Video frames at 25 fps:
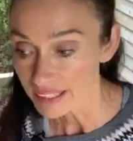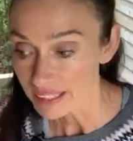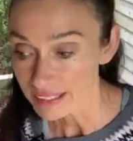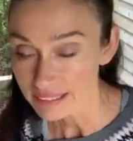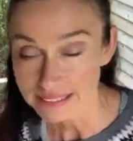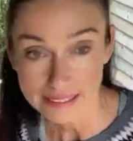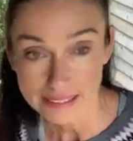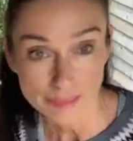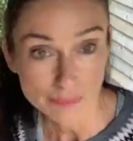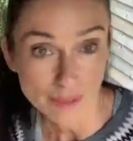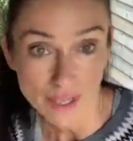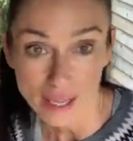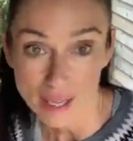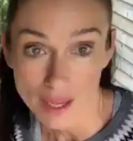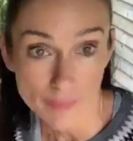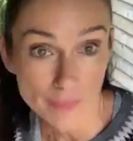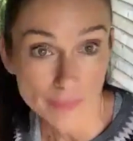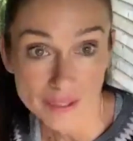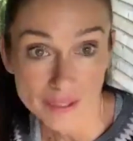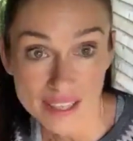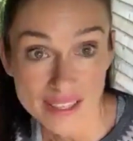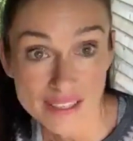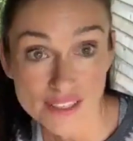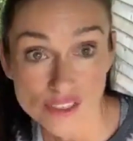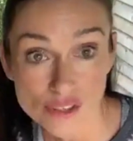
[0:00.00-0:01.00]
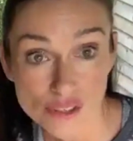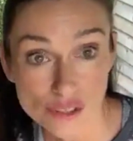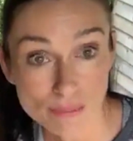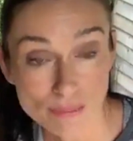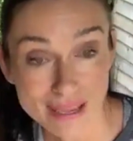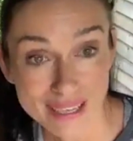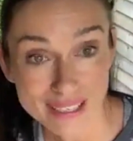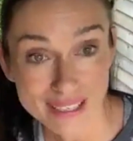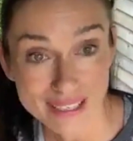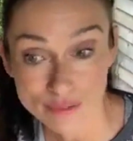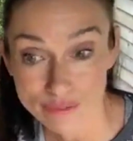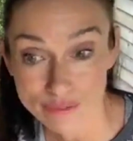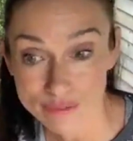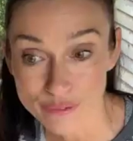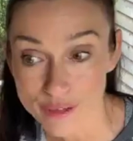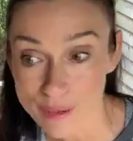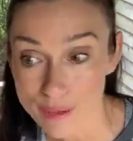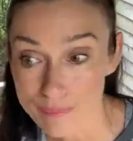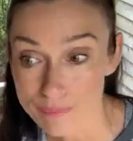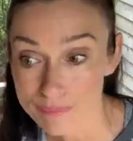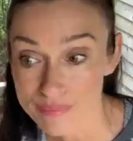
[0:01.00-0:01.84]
Calcium carbonate is just made of